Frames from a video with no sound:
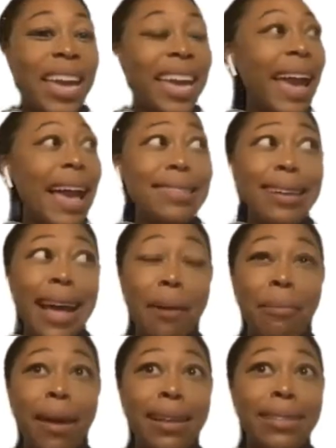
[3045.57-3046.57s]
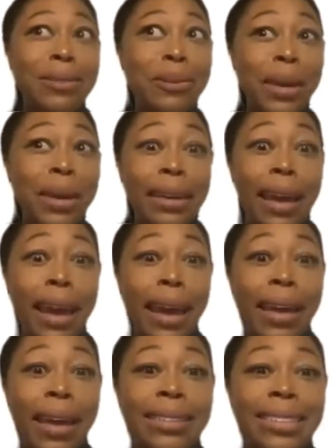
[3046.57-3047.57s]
He hasn't got back to me yet.